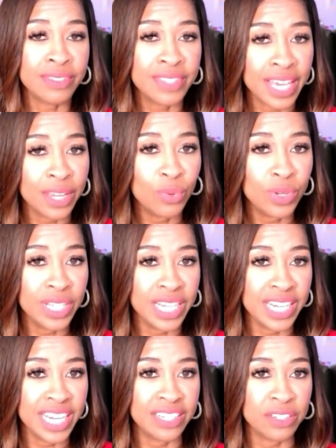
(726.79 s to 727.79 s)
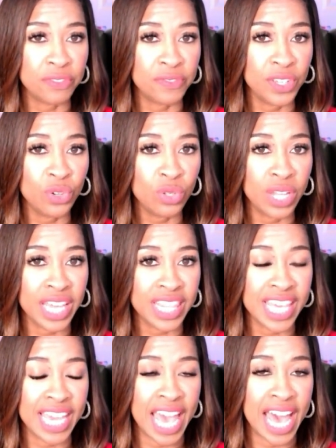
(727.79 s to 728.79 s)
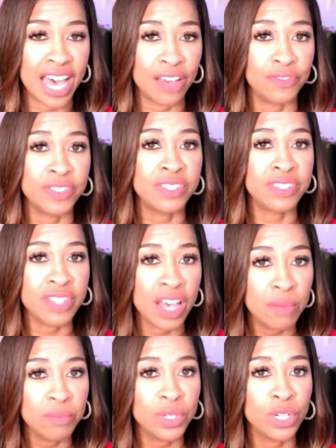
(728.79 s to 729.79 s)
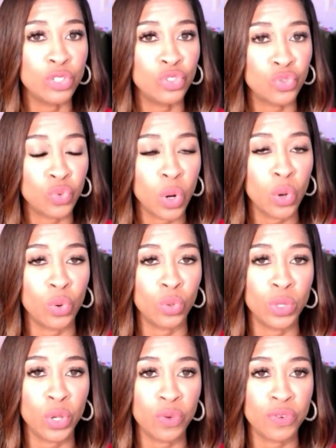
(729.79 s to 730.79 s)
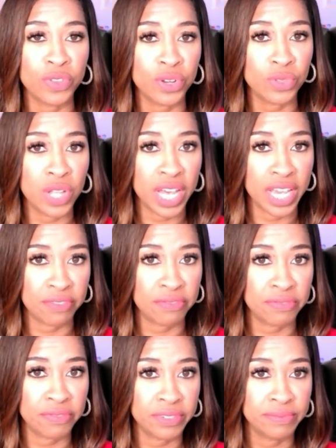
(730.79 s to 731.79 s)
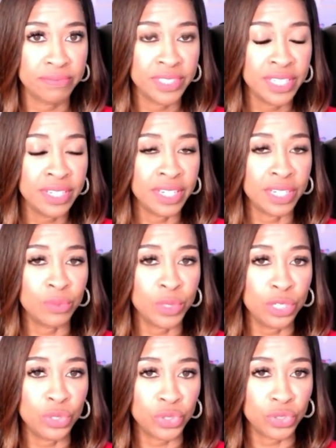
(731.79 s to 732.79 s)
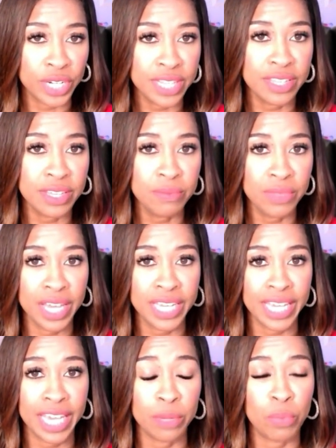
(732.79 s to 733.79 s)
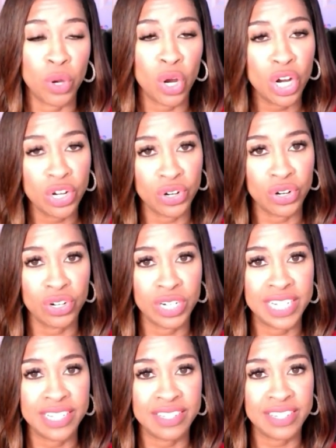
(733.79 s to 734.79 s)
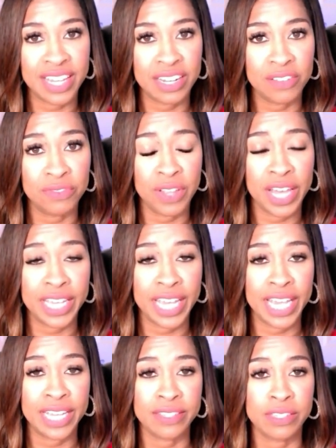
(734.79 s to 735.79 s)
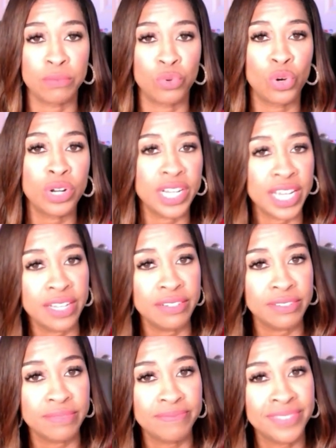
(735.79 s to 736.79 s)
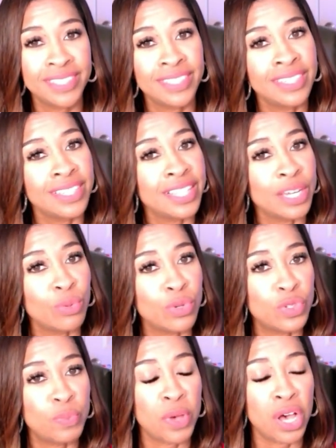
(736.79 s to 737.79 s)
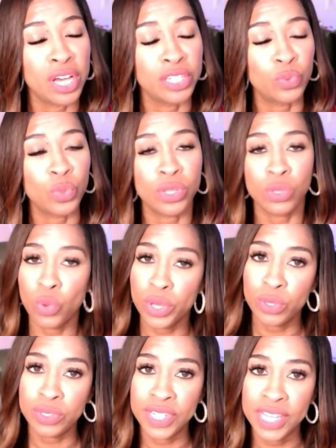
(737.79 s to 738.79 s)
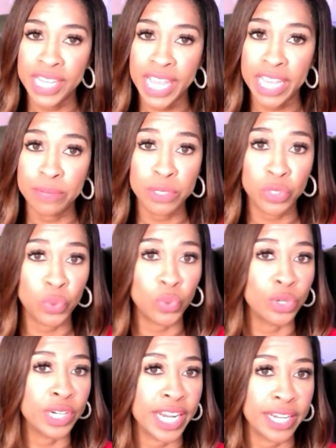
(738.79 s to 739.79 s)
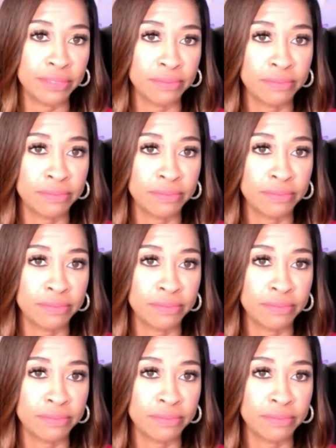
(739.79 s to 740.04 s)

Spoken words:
They really need to feel like they have some control over their life. And when you treat them like a partner instead of like a subordinate, they respond with loyalty and maturity.